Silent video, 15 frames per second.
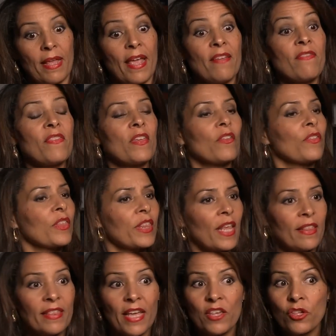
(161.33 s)
They feel
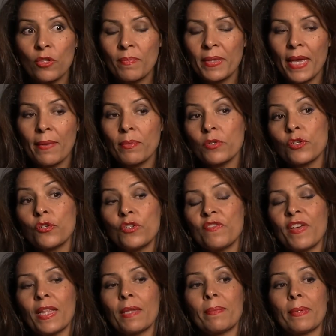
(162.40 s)
that they should be able to
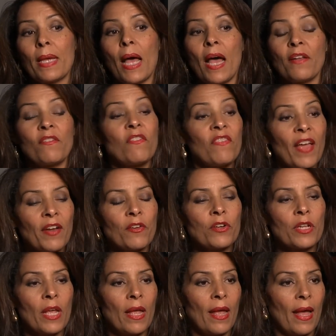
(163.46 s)
develop unfettered,